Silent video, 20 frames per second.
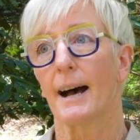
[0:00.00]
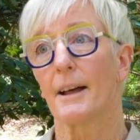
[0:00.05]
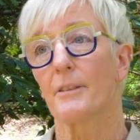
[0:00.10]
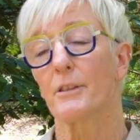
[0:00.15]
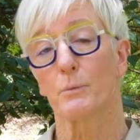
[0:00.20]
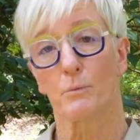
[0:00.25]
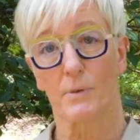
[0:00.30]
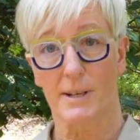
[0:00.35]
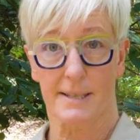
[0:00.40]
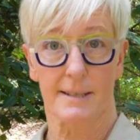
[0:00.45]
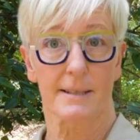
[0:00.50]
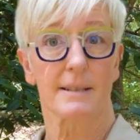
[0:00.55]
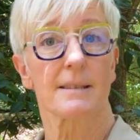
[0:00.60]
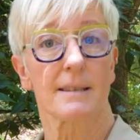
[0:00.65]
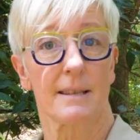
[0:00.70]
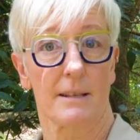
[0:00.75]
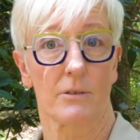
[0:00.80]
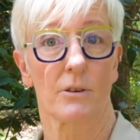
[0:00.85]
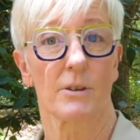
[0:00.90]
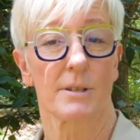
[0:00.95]
the risks
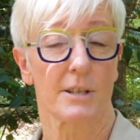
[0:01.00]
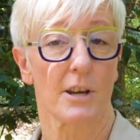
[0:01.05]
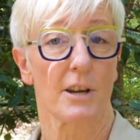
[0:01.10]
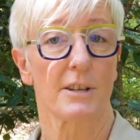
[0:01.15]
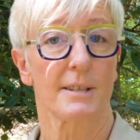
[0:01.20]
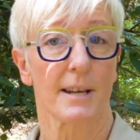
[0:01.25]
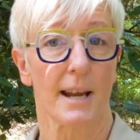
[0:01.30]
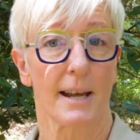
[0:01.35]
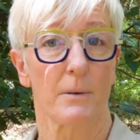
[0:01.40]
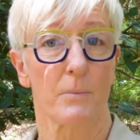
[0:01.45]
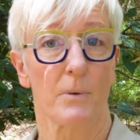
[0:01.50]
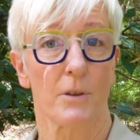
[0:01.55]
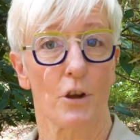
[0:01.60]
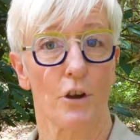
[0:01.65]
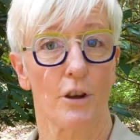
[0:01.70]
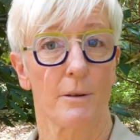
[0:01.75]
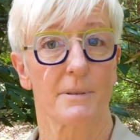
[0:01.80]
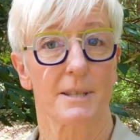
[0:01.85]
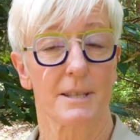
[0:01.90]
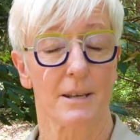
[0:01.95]
that are associated with
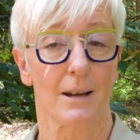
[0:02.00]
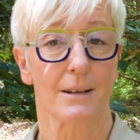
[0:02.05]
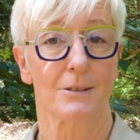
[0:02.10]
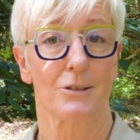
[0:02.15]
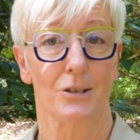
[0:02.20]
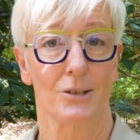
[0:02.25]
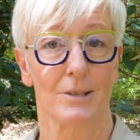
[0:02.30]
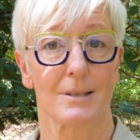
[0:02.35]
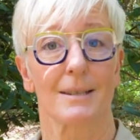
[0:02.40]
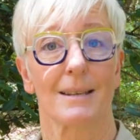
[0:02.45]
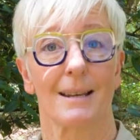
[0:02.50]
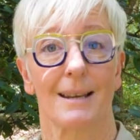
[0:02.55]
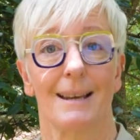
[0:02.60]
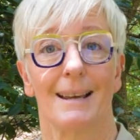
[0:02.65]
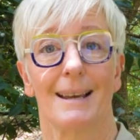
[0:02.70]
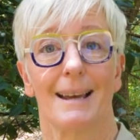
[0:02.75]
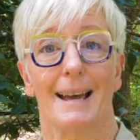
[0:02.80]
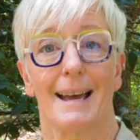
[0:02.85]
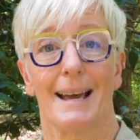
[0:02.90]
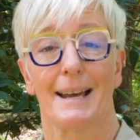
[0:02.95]
herbicide use,
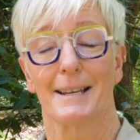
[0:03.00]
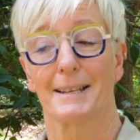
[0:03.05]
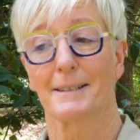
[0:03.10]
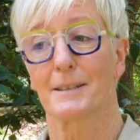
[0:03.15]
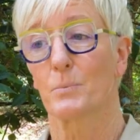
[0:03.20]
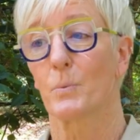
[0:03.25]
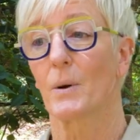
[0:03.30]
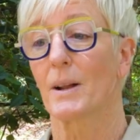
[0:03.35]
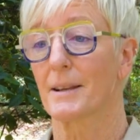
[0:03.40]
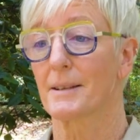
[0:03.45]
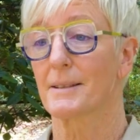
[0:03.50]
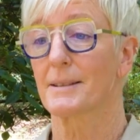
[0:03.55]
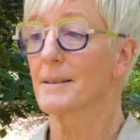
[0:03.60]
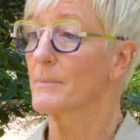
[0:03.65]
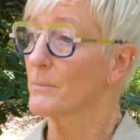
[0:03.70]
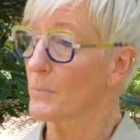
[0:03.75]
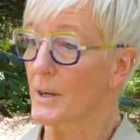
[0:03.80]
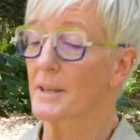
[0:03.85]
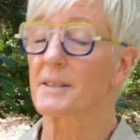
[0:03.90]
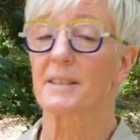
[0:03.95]
as well as,
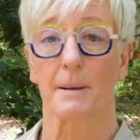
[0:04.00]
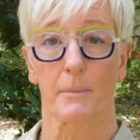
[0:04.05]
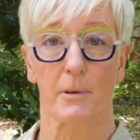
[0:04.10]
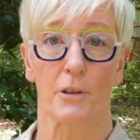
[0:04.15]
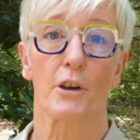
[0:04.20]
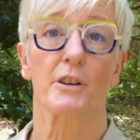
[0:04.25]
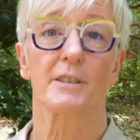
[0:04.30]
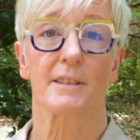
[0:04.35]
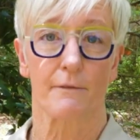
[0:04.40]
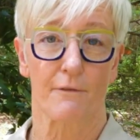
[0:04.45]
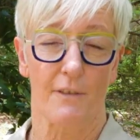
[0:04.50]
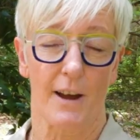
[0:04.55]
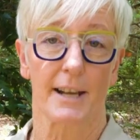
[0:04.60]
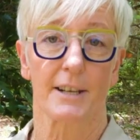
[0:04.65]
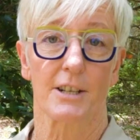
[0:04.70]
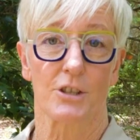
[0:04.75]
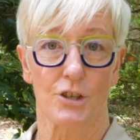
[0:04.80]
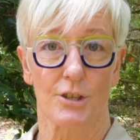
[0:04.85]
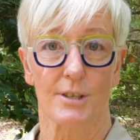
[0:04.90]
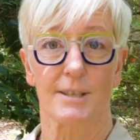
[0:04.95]
well, some of those
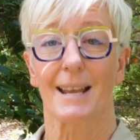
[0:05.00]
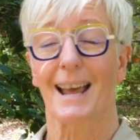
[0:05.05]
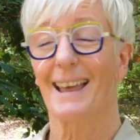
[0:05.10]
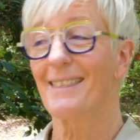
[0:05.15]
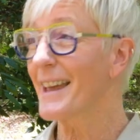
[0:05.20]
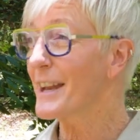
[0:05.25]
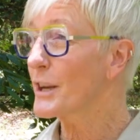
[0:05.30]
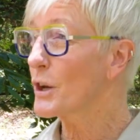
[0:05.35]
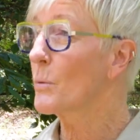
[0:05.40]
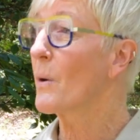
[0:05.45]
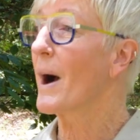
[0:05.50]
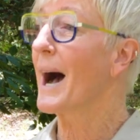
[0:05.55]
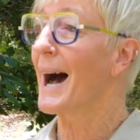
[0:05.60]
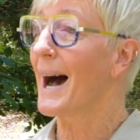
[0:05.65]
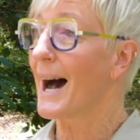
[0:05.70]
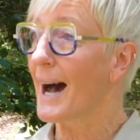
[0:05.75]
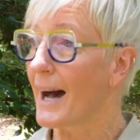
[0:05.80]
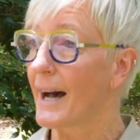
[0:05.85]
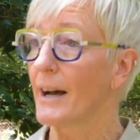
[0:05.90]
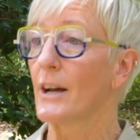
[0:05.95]
advantages, and that you
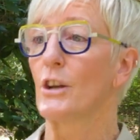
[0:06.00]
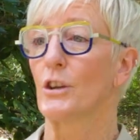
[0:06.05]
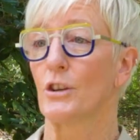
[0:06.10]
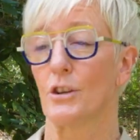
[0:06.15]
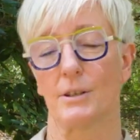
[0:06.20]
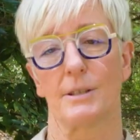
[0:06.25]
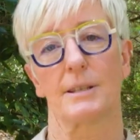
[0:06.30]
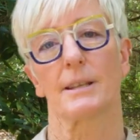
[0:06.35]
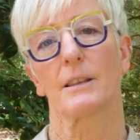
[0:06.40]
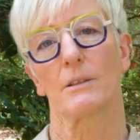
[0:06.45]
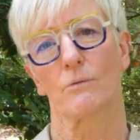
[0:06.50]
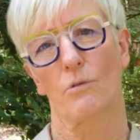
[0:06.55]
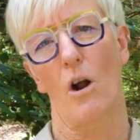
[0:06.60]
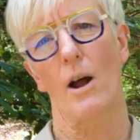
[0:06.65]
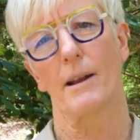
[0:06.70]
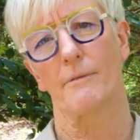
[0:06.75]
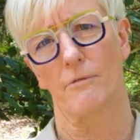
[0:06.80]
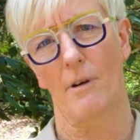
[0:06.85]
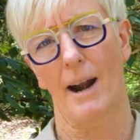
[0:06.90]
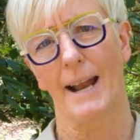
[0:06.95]
are using the
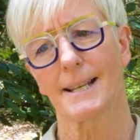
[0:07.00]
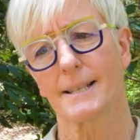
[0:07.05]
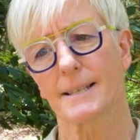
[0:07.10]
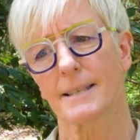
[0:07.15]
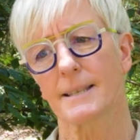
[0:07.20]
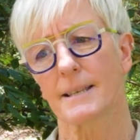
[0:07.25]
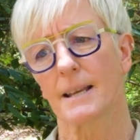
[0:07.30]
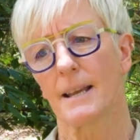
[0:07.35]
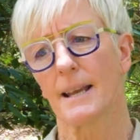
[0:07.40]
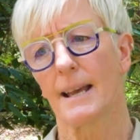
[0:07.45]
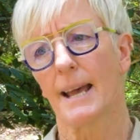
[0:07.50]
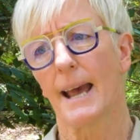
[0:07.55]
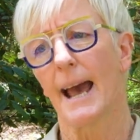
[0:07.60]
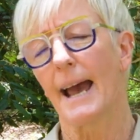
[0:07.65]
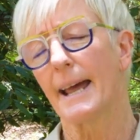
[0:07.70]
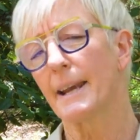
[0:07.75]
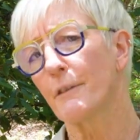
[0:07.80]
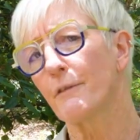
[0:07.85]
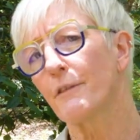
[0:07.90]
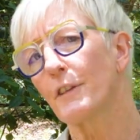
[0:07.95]
right rates.
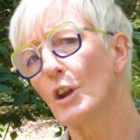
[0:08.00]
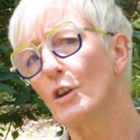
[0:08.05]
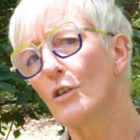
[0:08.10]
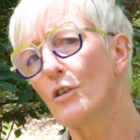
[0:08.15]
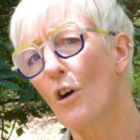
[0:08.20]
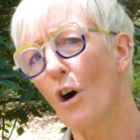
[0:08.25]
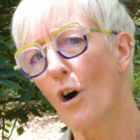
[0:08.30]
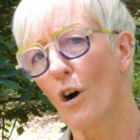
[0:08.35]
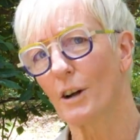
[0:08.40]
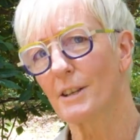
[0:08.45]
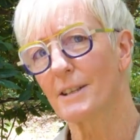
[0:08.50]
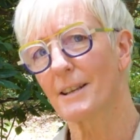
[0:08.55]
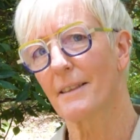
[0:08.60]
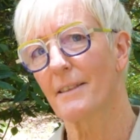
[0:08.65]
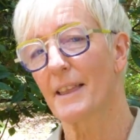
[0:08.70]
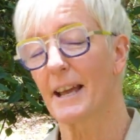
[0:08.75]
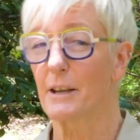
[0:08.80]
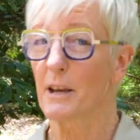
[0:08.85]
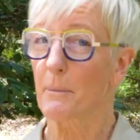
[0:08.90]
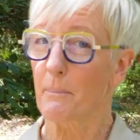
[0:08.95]
And if you're not,
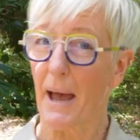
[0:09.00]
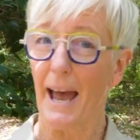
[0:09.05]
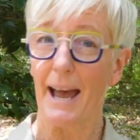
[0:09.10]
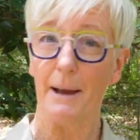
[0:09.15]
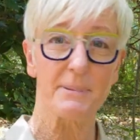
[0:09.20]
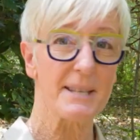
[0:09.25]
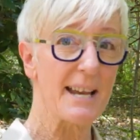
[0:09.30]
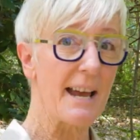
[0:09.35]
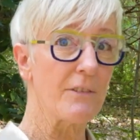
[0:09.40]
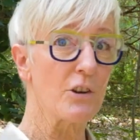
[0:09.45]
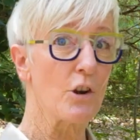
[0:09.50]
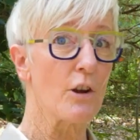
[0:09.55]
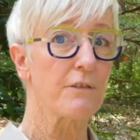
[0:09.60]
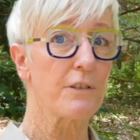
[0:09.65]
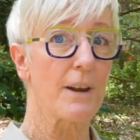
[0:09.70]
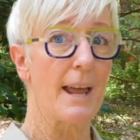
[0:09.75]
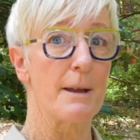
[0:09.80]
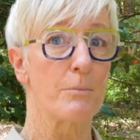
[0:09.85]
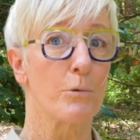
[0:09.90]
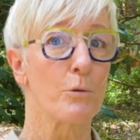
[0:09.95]
that you perhaps have an
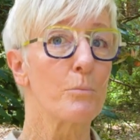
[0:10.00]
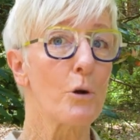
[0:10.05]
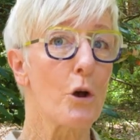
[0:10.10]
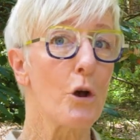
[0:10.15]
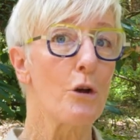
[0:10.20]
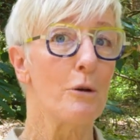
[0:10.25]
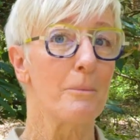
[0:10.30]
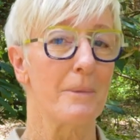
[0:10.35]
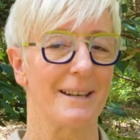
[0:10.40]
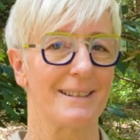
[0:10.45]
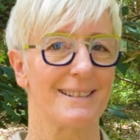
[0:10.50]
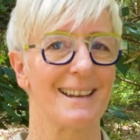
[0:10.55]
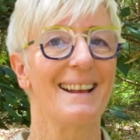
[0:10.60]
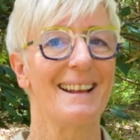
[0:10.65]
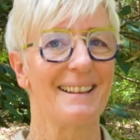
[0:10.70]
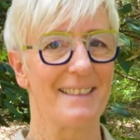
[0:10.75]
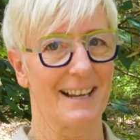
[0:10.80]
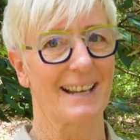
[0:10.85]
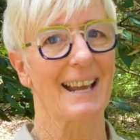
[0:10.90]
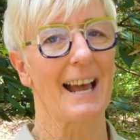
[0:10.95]
off-label permit
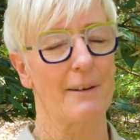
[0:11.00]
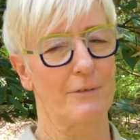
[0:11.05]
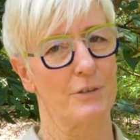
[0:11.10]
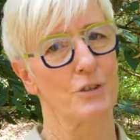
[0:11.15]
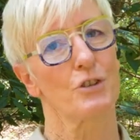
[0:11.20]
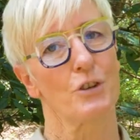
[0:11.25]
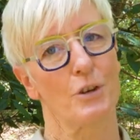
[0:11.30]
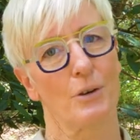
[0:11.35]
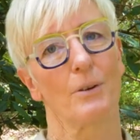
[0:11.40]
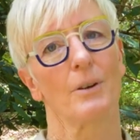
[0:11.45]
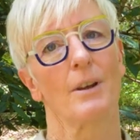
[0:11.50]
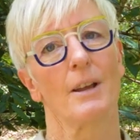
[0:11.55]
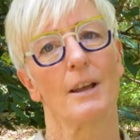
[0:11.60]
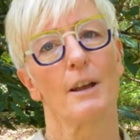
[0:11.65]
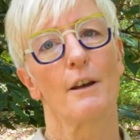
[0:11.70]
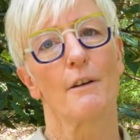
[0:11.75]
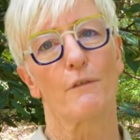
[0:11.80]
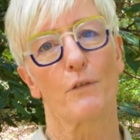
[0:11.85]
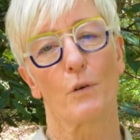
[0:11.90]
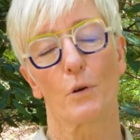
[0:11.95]
that covers you
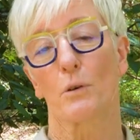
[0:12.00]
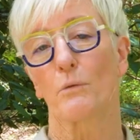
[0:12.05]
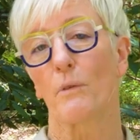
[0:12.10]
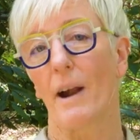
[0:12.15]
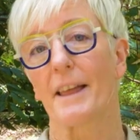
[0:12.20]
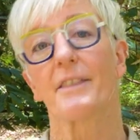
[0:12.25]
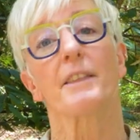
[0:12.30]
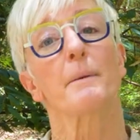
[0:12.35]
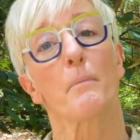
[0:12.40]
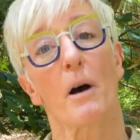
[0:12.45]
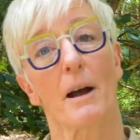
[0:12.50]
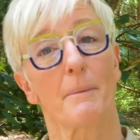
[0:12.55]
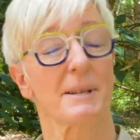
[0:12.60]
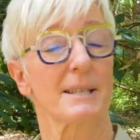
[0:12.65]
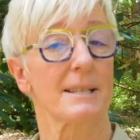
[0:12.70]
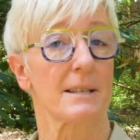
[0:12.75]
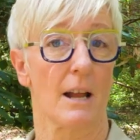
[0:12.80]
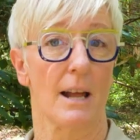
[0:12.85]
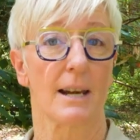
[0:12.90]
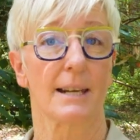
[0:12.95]
for a rate that might be
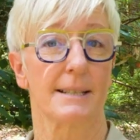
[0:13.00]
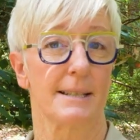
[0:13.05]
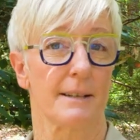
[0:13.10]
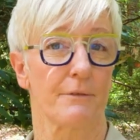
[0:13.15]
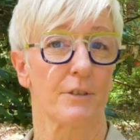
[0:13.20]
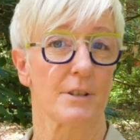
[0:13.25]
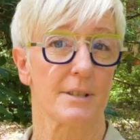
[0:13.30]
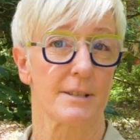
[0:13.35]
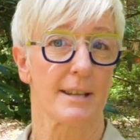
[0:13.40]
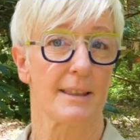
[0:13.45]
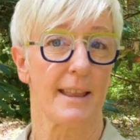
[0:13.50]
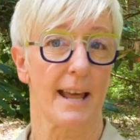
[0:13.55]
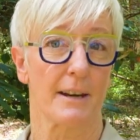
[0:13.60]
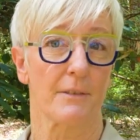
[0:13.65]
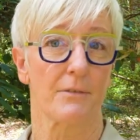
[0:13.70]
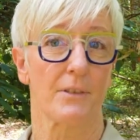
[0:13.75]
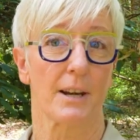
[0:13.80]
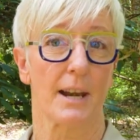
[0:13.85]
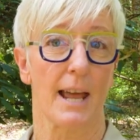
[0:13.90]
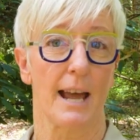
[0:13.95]
slightly different to that
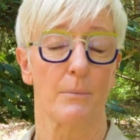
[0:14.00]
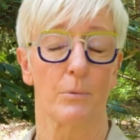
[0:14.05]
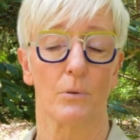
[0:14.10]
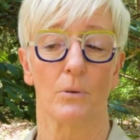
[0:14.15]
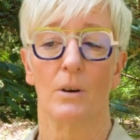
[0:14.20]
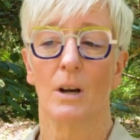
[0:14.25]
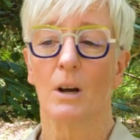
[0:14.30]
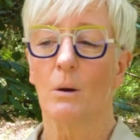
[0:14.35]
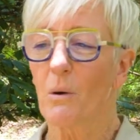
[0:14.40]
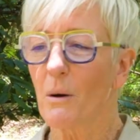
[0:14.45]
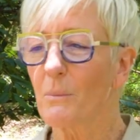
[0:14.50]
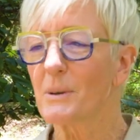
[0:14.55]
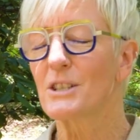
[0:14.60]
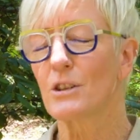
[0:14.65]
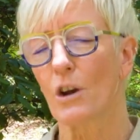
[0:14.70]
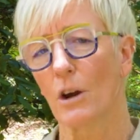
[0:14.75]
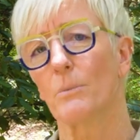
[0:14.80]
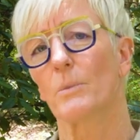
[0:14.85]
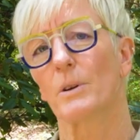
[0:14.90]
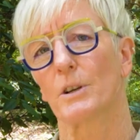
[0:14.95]
of the label. What we
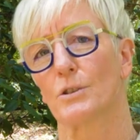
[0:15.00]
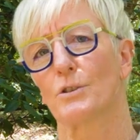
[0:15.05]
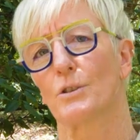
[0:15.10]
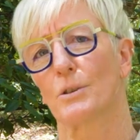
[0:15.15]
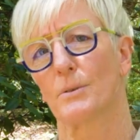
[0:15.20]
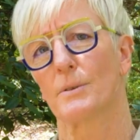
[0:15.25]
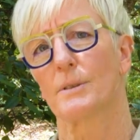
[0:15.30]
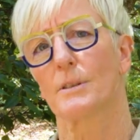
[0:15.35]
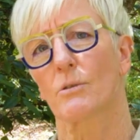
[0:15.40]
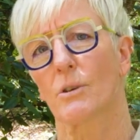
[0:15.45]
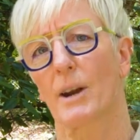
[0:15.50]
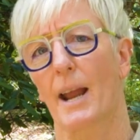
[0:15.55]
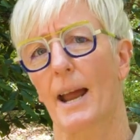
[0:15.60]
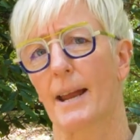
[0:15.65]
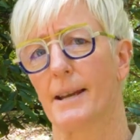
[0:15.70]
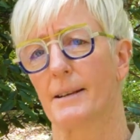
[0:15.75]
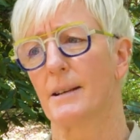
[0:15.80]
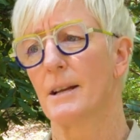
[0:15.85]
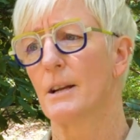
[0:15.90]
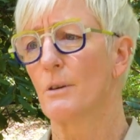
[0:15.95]
don't want to do is
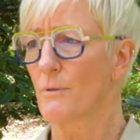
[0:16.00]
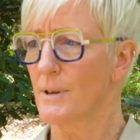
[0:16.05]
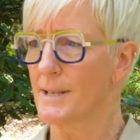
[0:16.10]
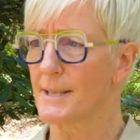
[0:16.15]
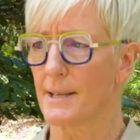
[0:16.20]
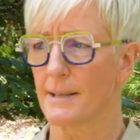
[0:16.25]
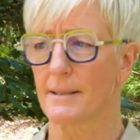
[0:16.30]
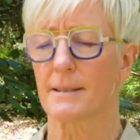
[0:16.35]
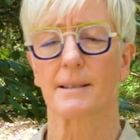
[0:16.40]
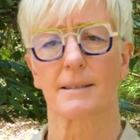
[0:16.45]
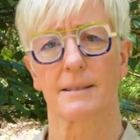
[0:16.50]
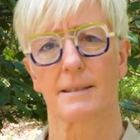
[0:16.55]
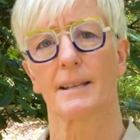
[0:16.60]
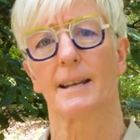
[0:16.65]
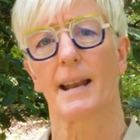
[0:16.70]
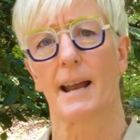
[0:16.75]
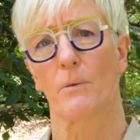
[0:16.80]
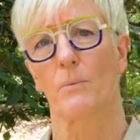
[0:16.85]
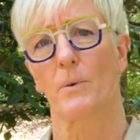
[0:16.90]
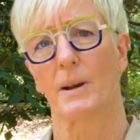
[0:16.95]
create resistance
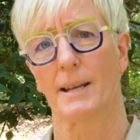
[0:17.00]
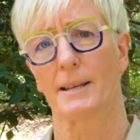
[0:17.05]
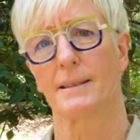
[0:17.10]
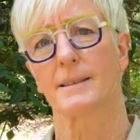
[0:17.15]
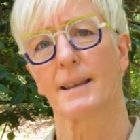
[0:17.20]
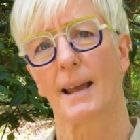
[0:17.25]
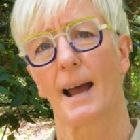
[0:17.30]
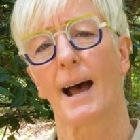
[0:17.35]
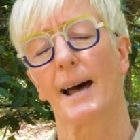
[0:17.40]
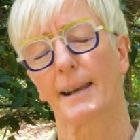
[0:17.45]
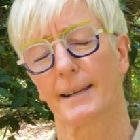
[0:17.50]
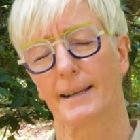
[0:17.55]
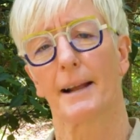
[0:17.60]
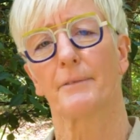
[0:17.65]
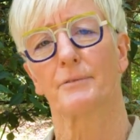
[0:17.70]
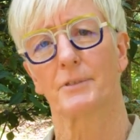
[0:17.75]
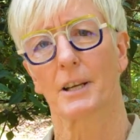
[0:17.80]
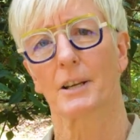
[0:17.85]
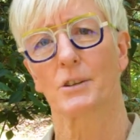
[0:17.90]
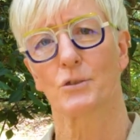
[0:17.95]
in our weeds. They're hard
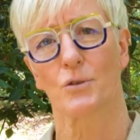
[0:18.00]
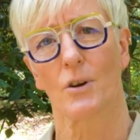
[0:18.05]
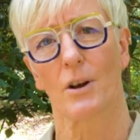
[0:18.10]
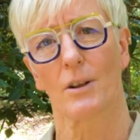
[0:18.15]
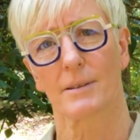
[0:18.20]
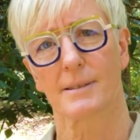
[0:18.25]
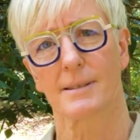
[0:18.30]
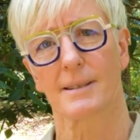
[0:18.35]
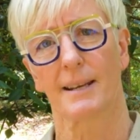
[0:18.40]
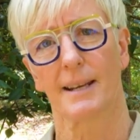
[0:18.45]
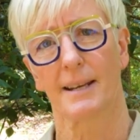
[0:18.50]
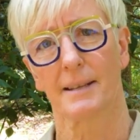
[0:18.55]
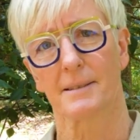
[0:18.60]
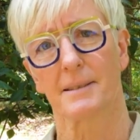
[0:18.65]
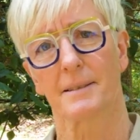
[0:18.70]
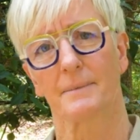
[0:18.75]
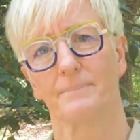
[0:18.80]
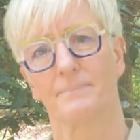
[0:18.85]
enough to control as it is.